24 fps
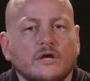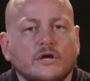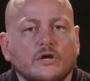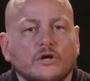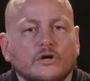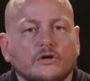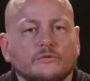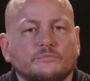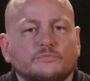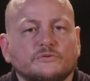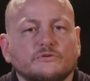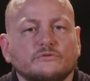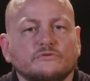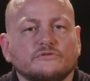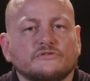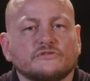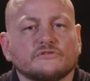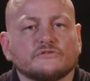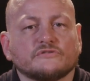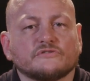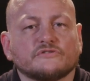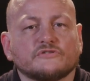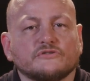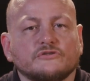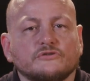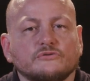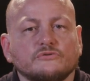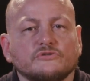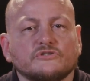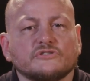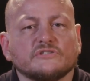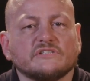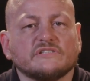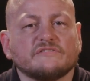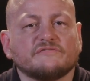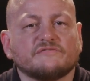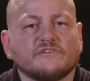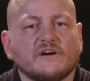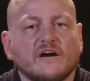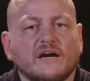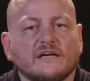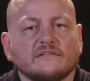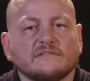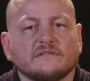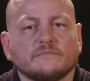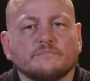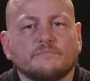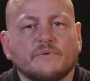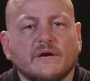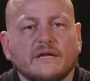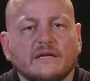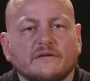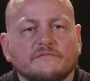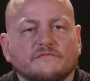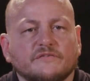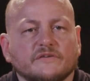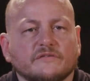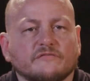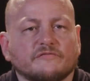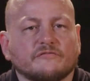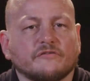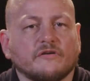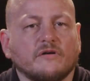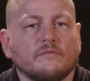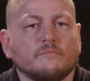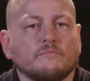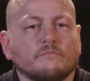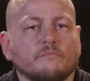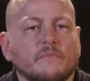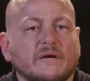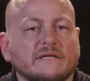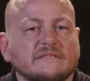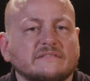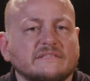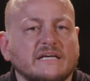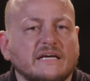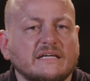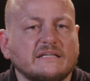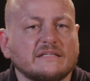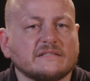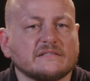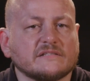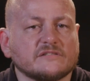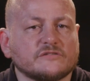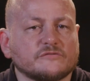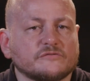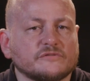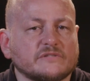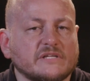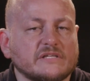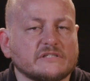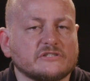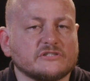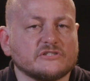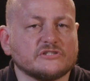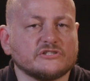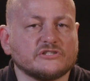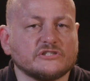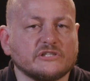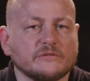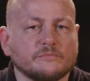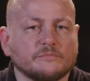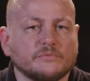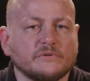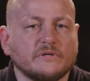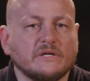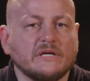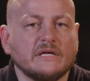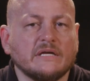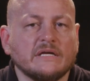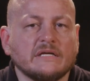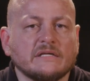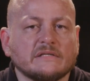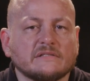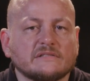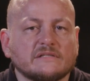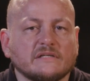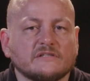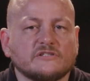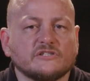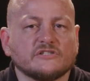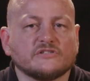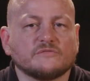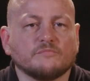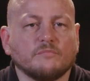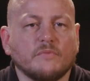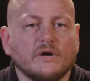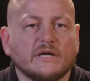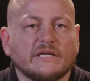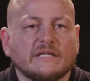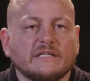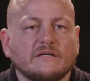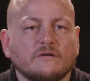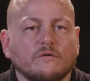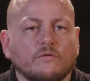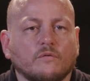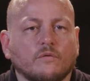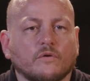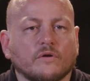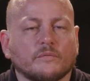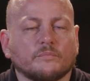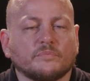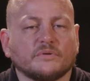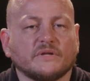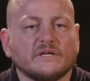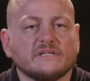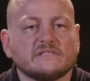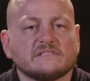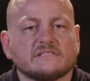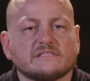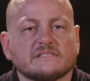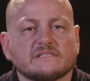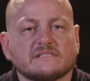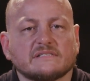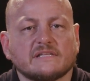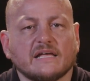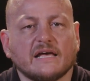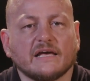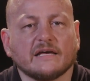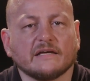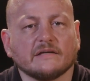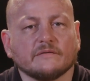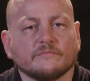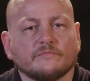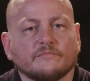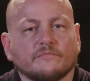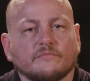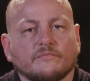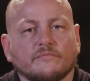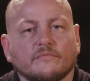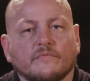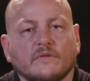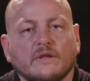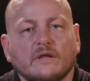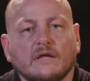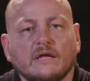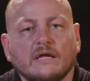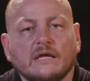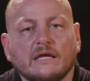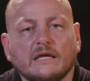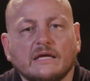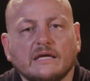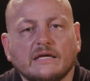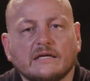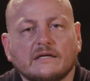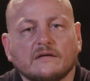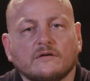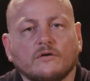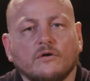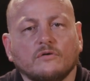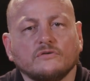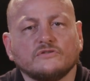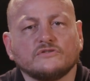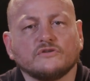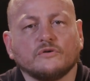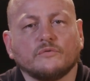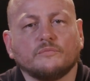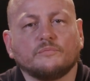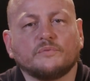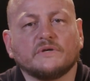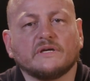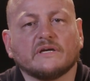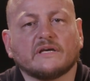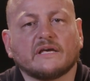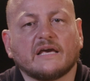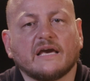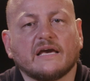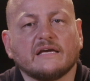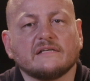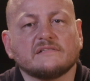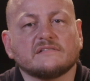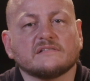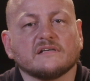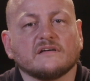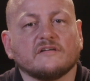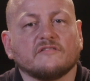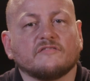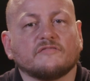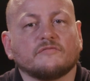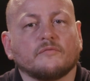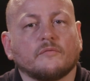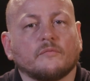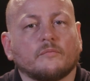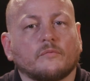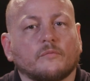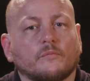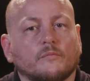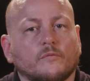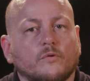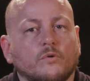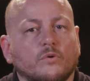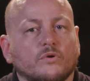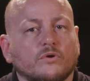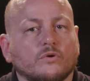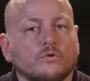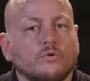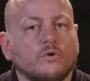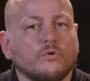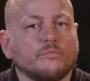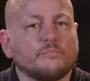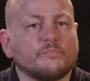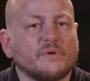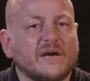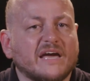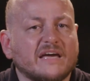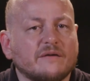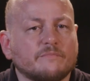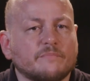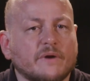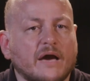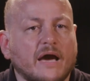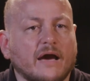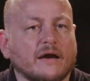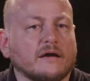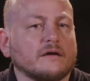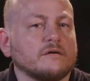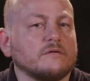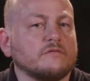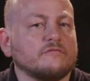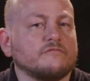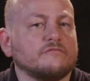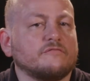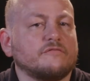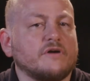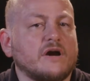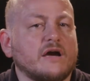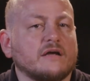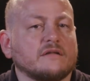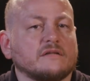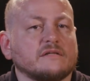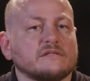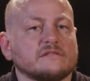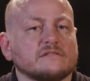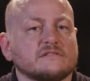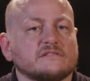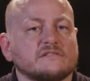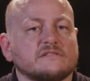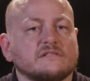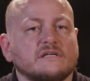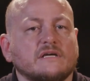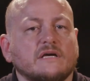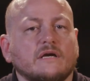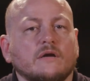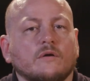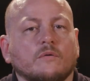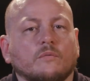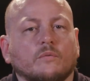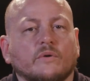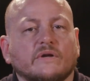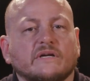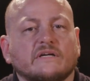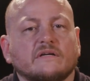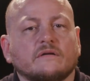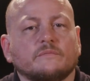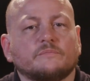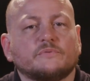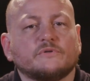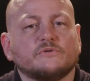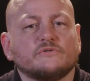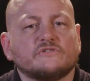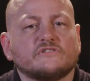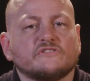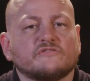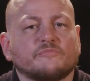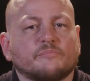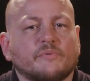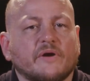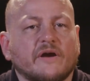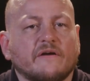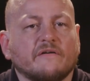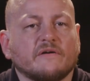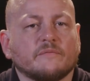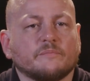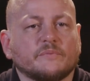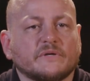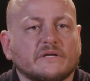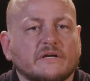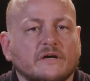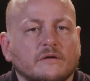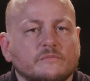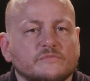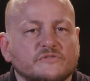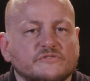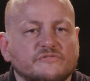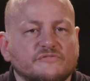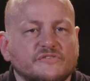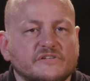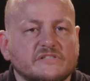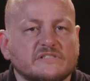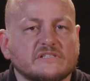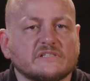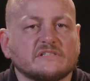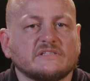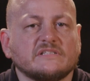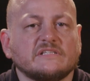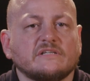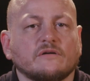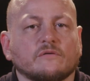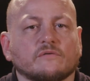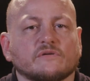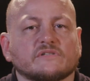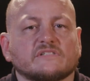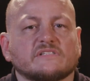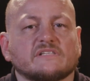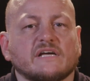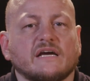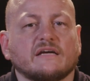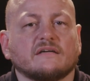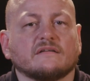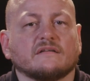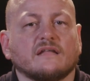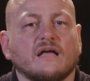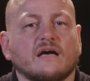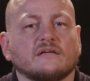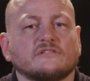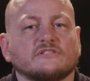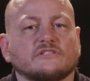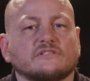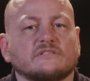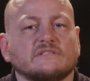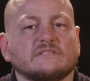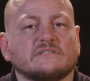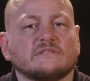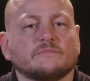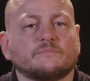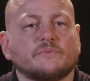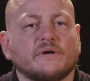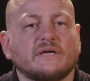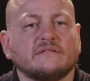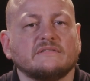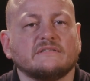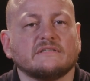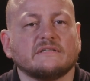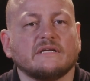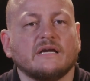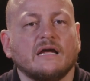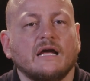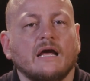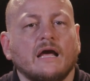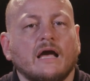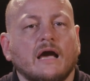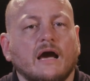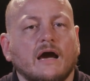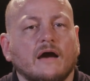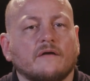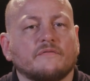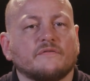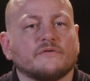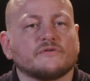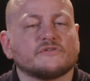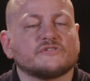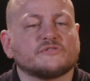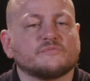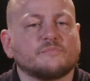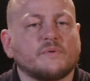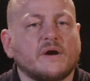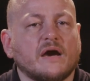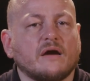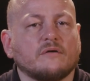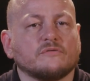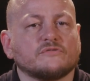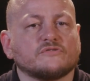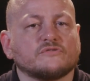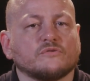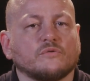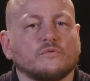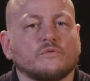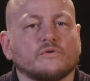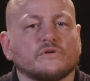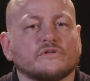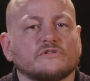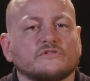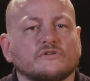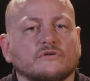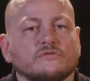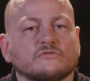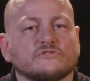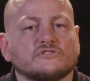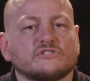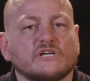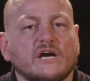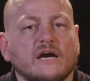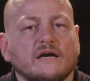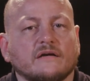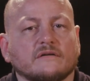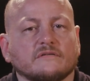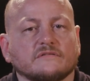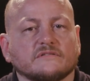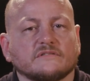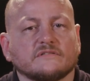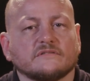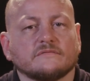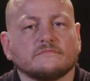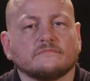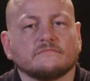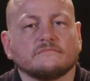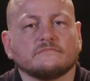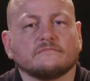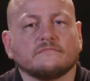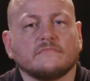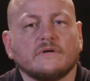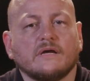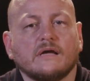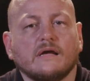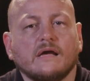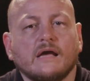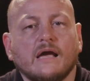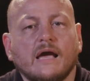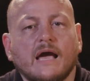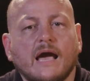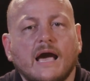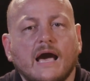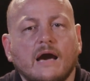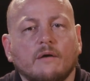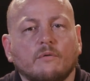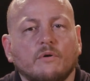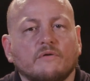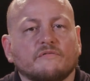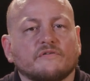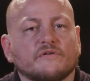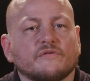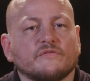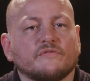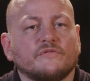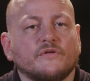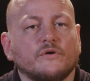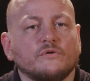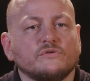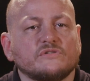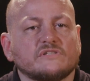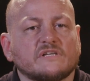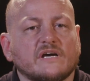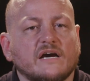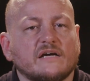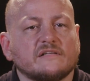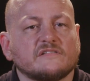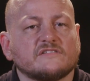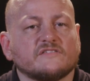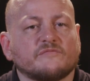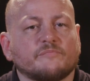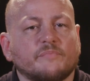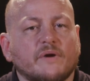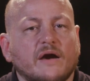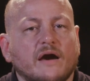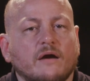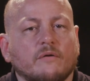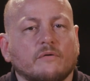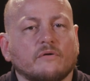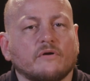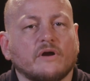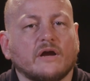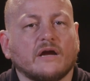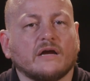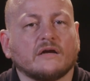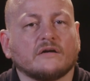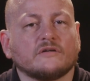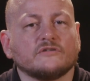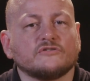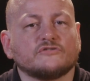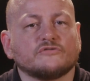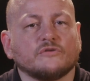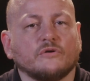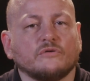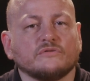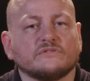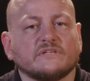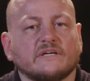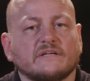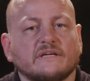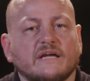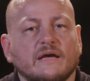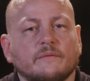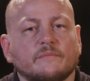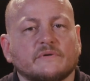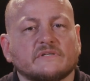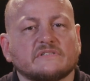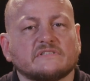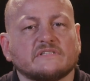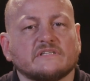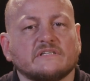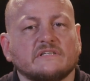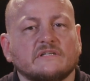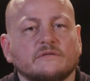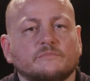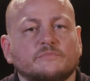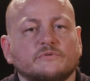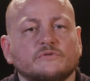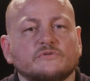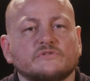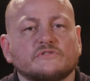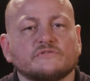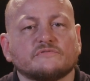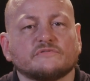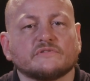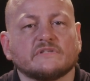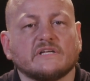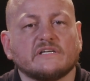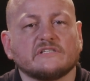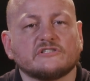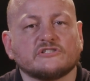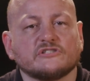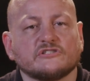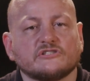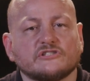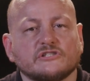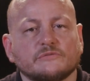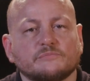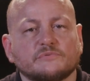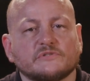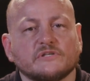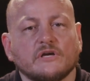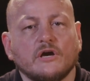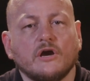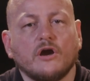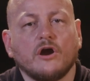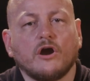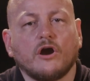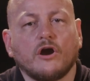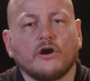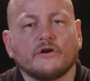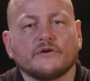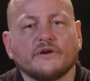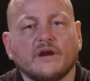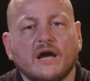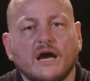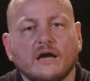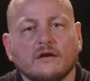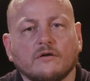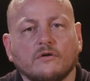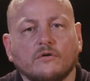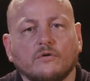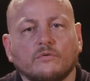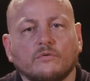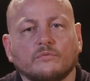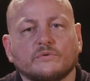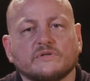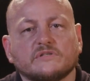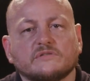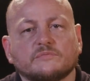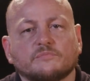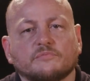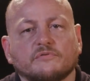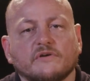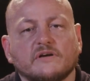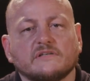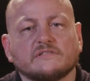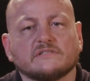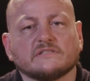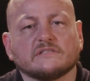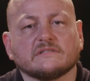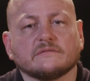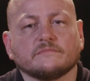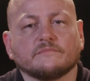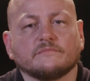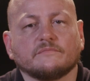Abusers usually find a benefit from maintaining this relationship, such as money or a place to stay. It can also be a case of quote-unquote payback violence, when an abusive parent becomes physically or psychologically dependent on their spouse or adult child. However, those kinds of power and control dynamics in abusive relationships are not always present.